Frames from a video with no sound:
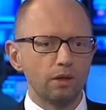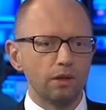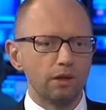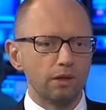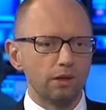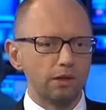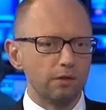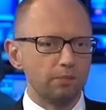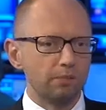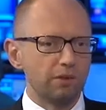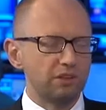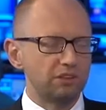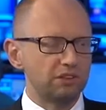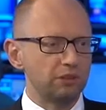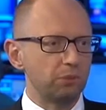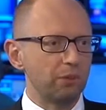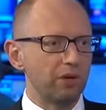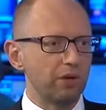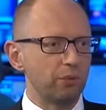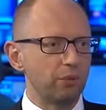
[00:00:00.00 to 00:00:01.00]
It depends
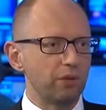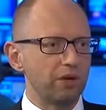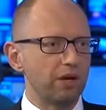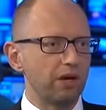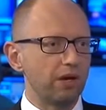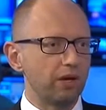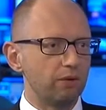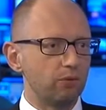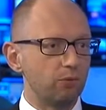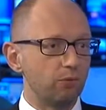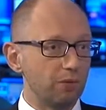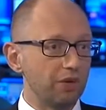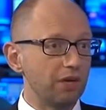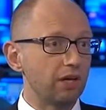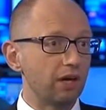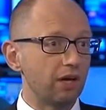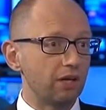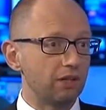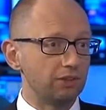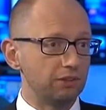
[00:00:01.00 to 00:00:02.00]
the way
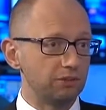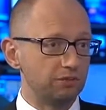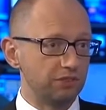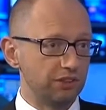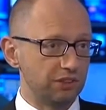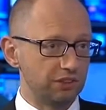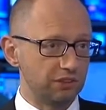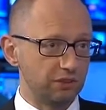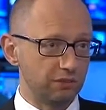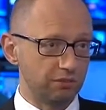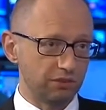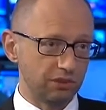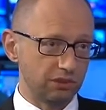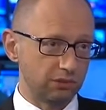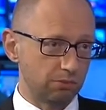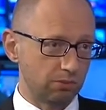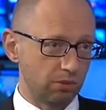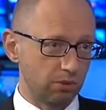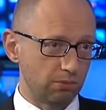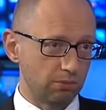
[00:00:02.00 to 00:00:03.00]
we are to fix the
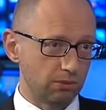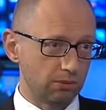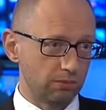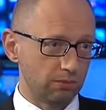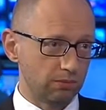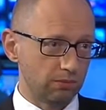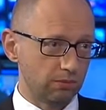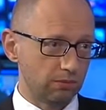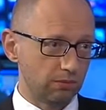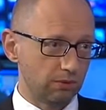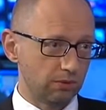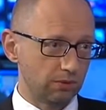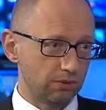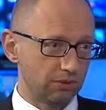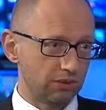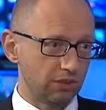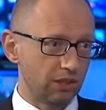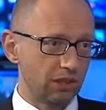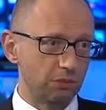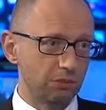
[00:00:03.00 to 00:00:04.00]
Greece problem,
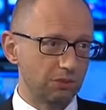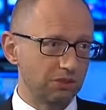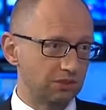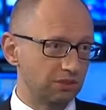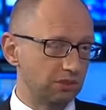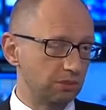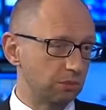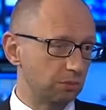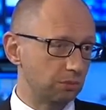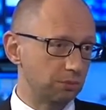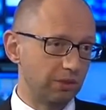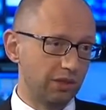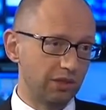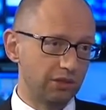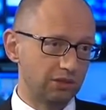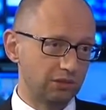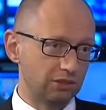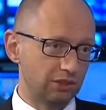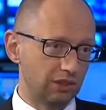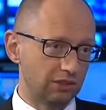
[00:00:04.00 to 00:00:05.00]
because otherwise it could be a
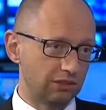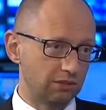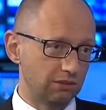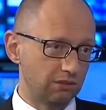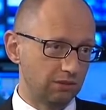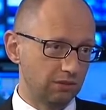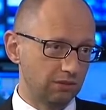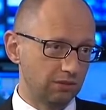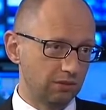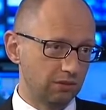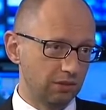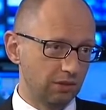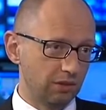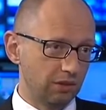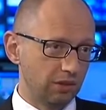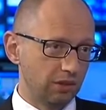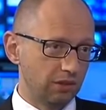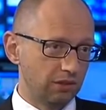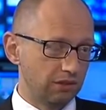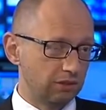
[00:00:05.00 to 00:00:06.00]
disaster.
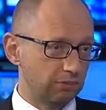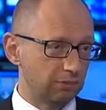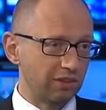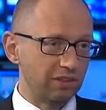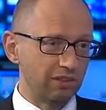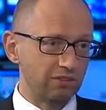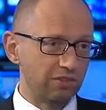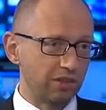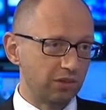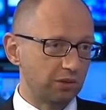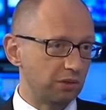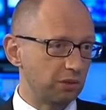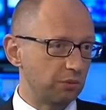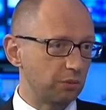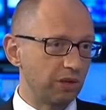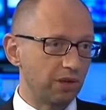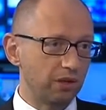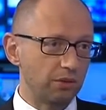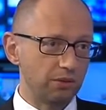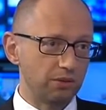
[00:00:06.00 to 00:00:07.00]
Despite the fact that
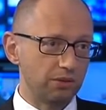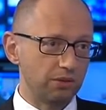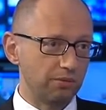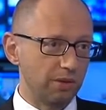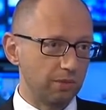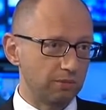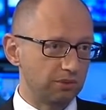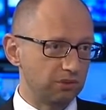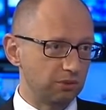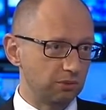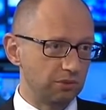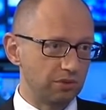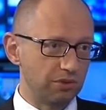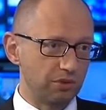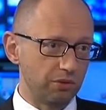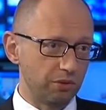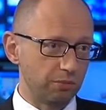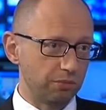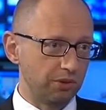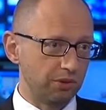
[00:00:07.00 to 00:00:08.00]
we are not the members of the
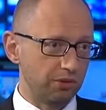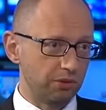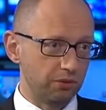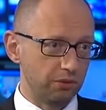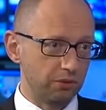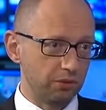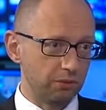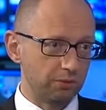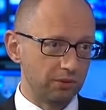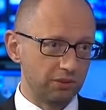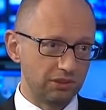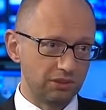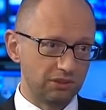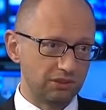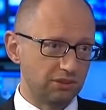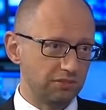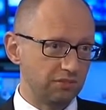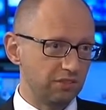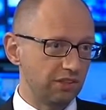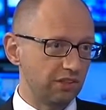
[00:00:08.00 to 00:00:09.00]
European Union, but it
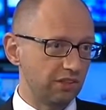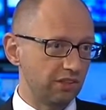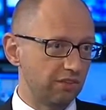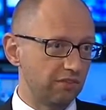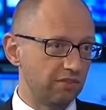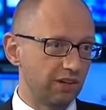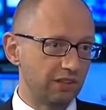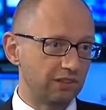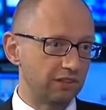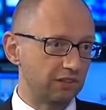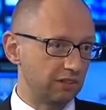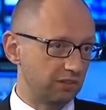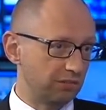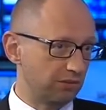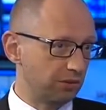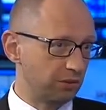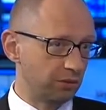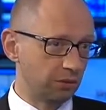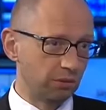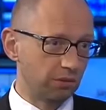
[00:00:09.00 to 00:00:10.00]
severely affected
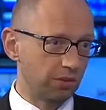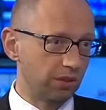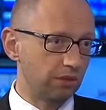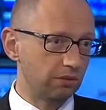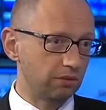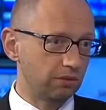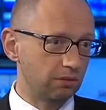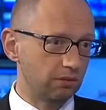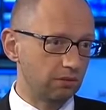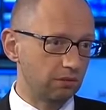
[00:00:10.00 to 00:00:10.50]
even Ukraine.